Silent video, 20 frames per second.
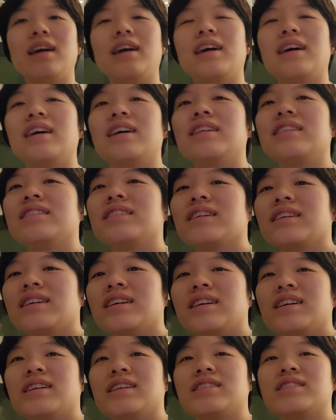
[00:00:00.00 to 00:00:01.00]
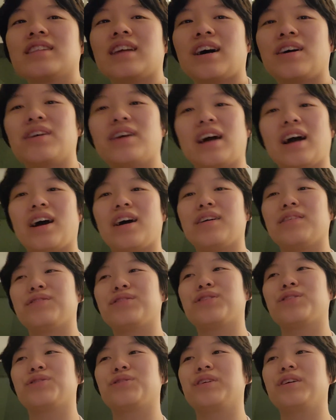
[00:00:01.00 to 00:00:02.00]
and now I have
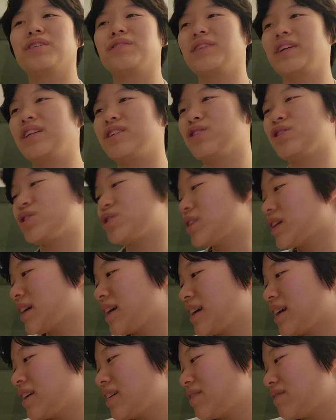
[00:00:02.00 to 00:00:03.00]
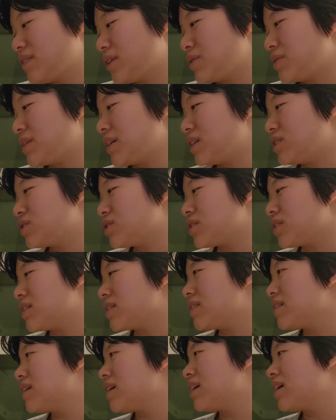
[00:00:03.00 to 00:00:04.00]
3 of each
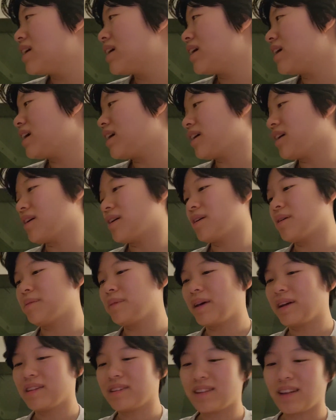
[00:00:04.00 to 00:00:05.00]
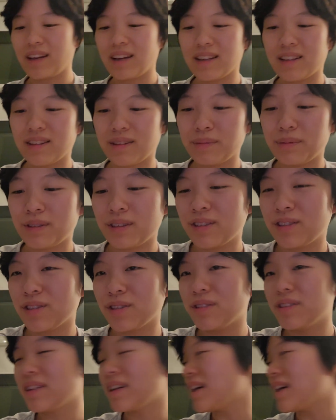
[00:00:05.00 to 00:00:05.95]
variation. And then let me show you